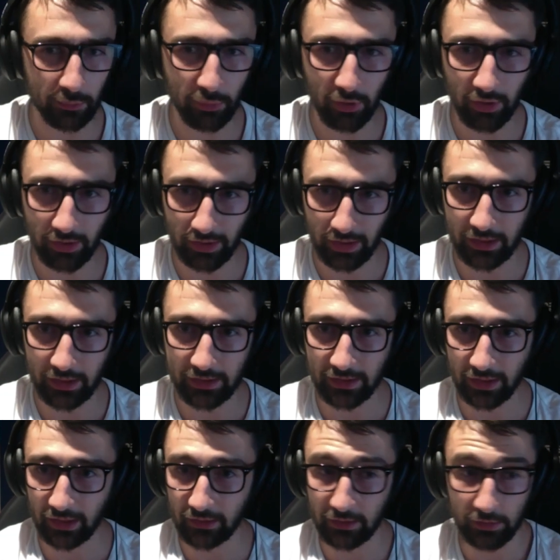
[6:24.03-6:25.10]
you're pulling that into
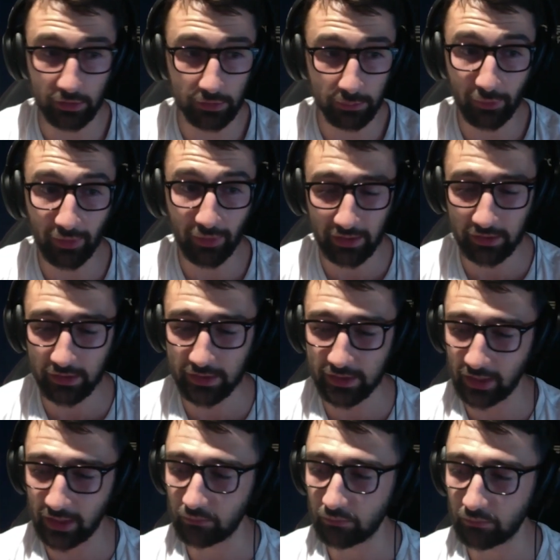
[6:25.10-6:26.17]
that, you could pull that into the
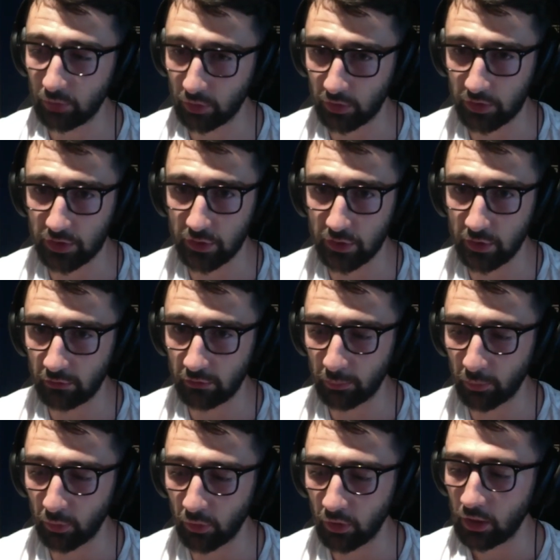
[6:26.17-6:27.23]
same Looker Studio
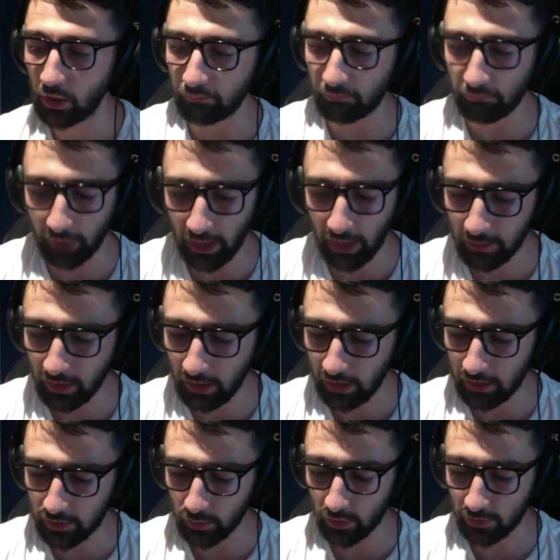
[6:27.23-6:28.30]
report, maybe get
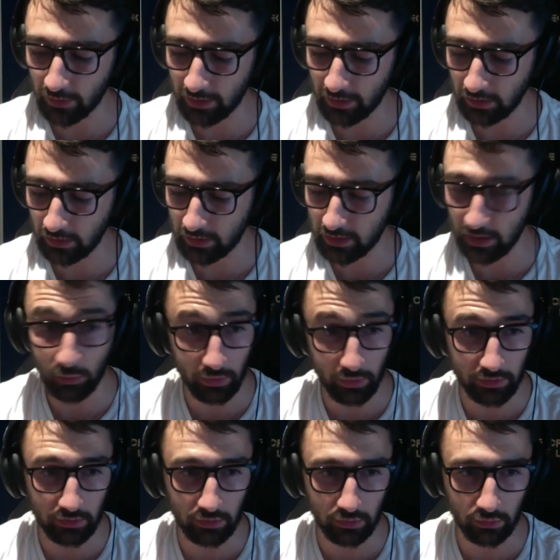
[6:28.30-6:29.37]
it to automatically sync
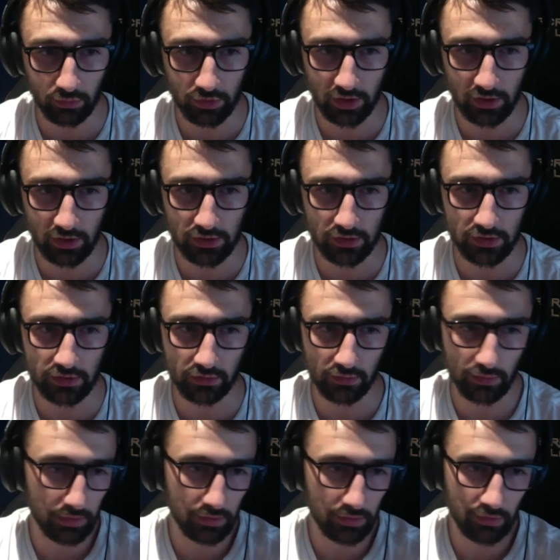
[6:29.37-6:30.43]
with Google Sheets,
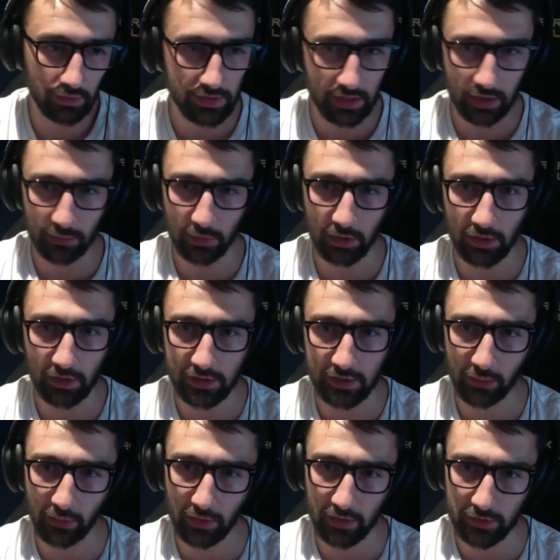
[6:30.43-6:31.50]
so you can set up alerts
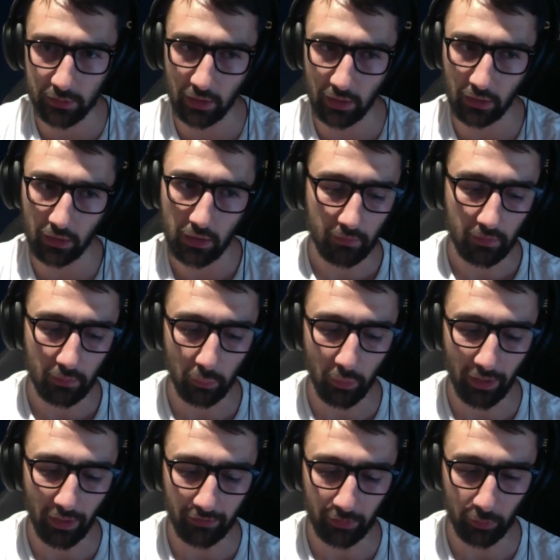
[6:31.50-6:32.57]
that way as well,
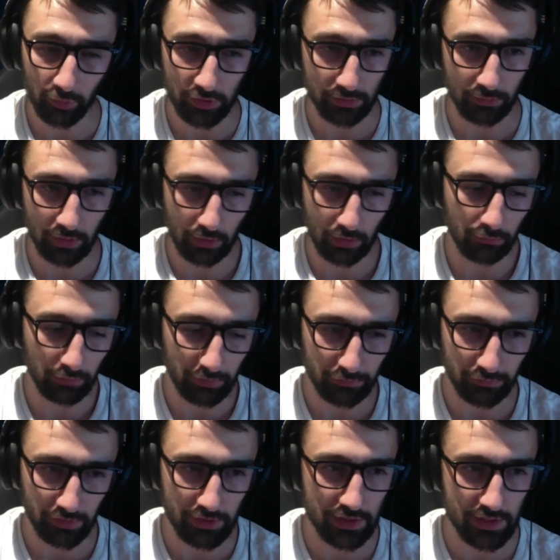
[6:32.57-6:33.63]
where it
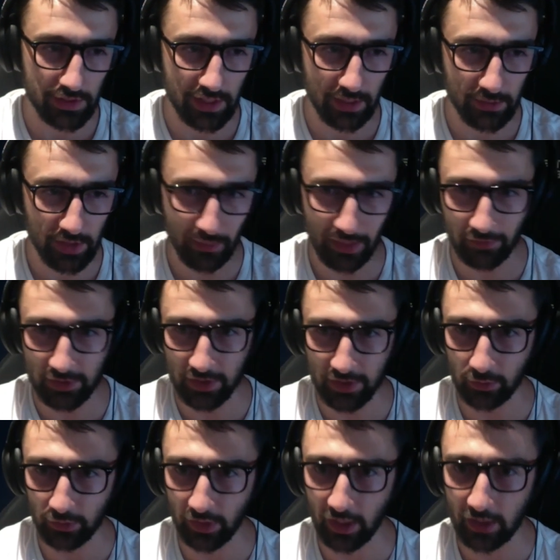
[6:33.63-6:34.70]
refreshes the same time every
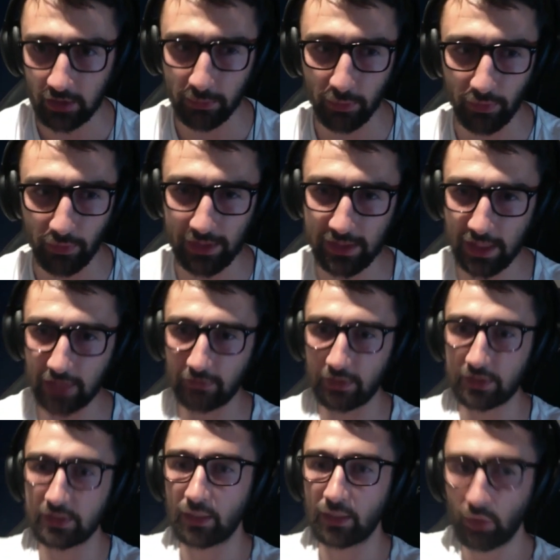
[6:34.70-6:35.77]
single day. You pull that data
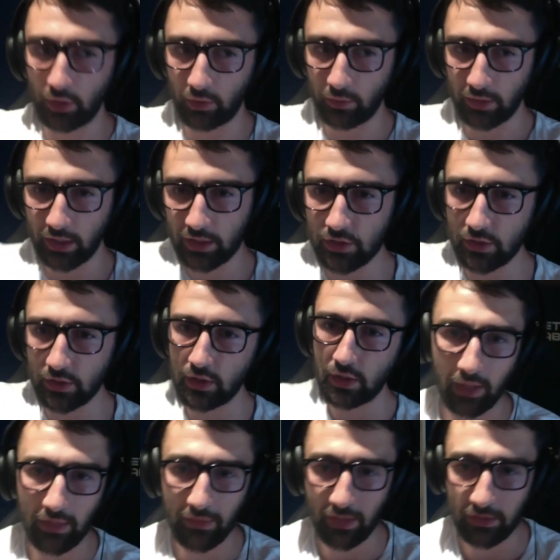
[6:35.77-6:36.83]
into that one location,
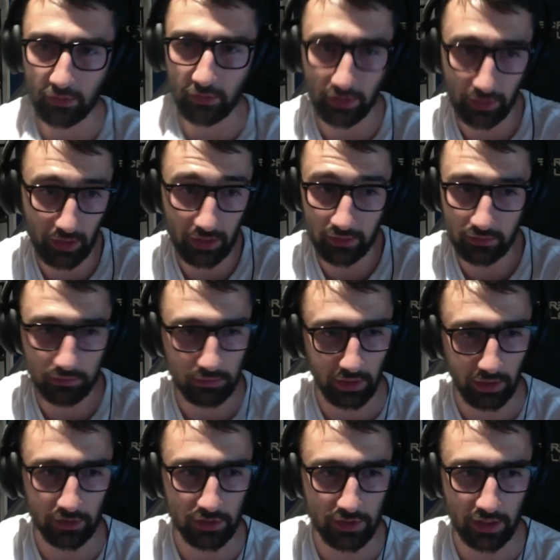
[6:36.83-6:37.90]
and then you can
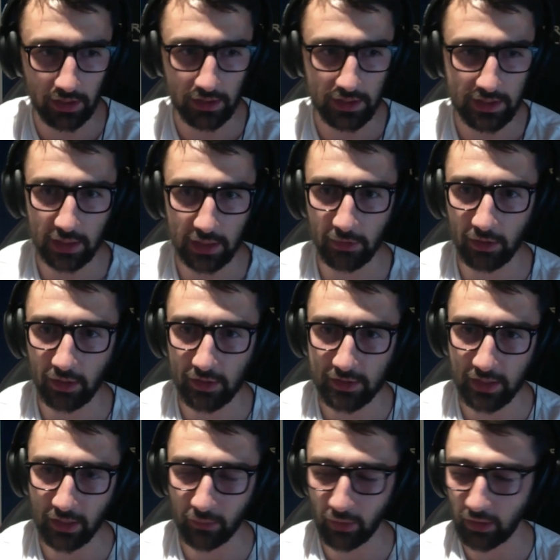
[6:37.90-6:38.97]
just get it to set up alerts
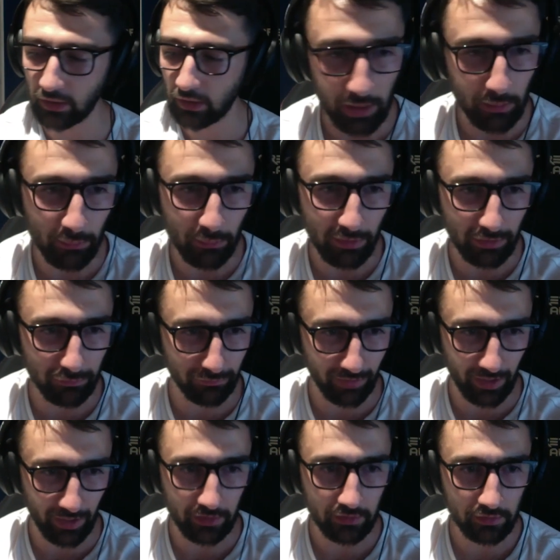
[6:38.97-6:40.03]
that way. I'm a big
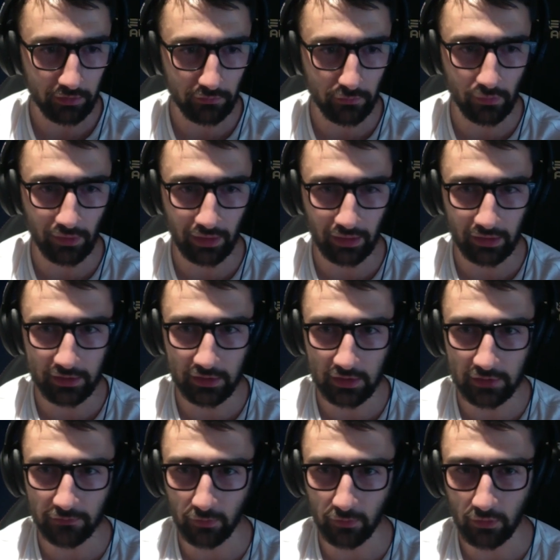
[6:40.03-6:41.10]
fan of Google Analytics
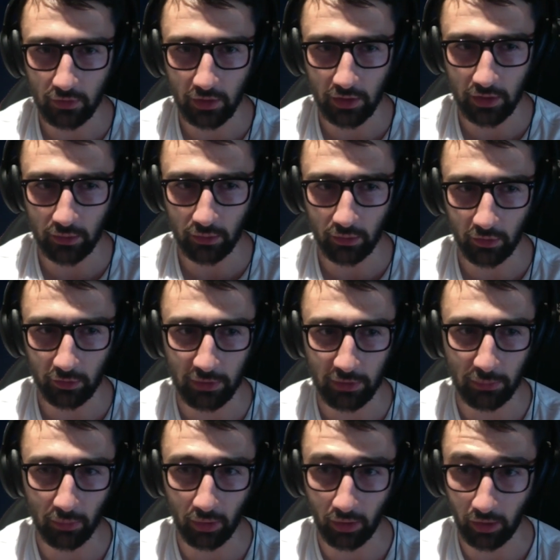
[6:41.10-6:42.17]
4. I know a lot of
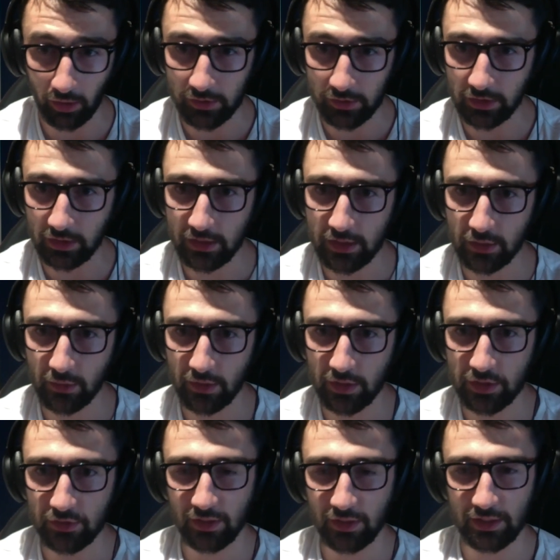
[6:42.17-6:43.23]
people aren't in the SEO
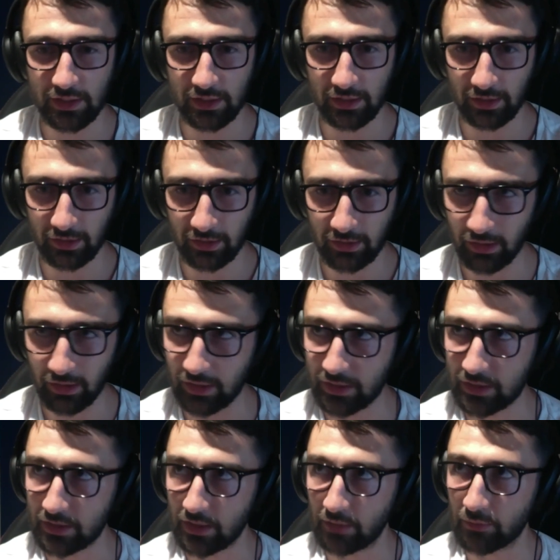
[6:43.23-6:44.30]
industry, and it's a
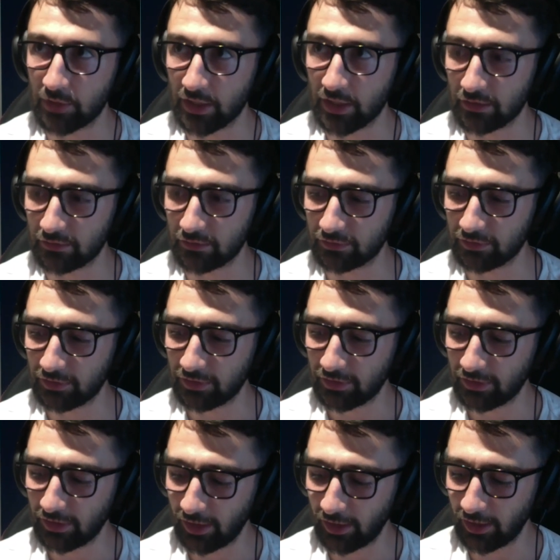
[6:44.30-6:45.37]
subject of
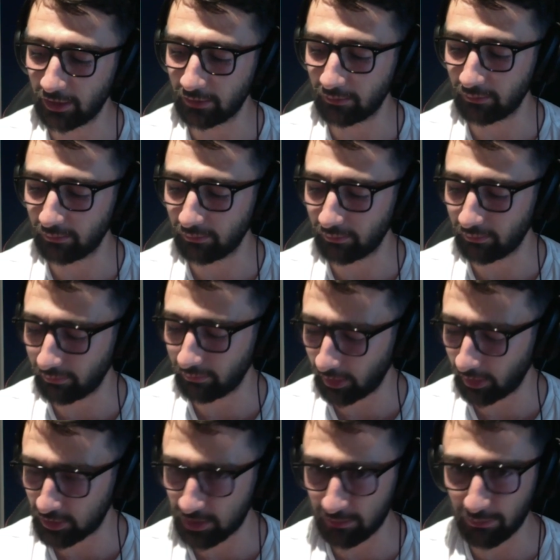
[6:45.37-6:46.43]

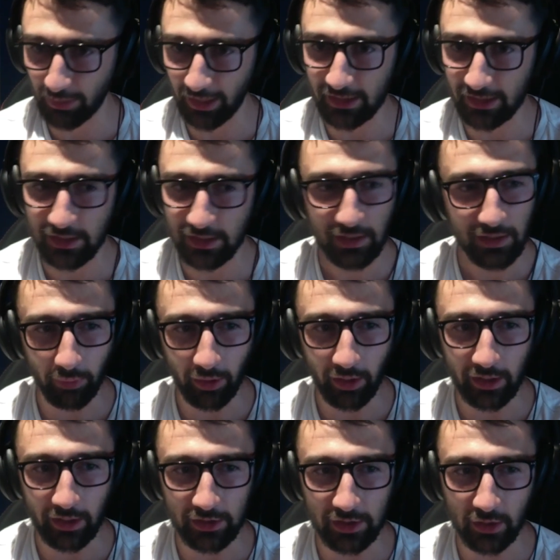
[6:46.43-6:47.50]
much debate, but I
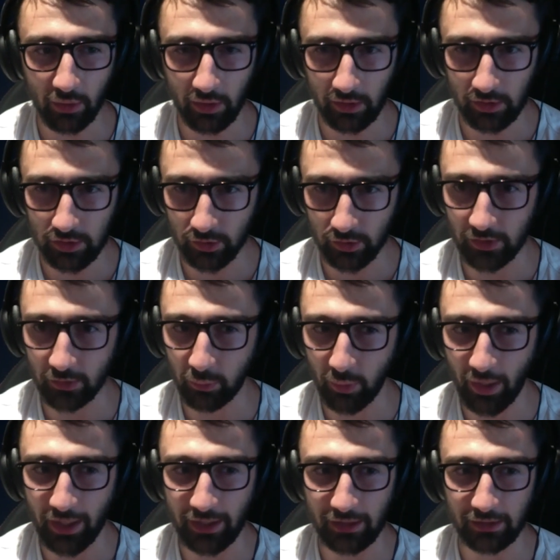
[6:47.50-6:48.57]
actually quite enjoy the
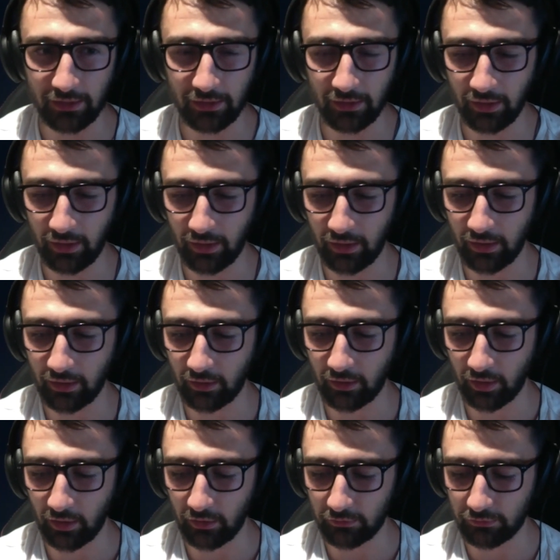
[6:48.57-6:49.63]
way it
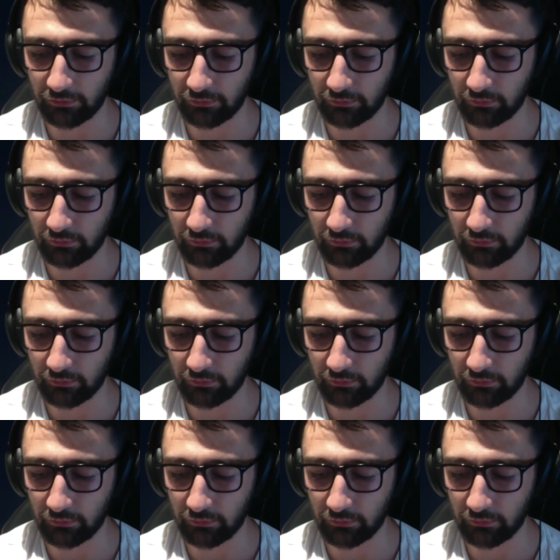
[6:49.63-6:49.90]
kind of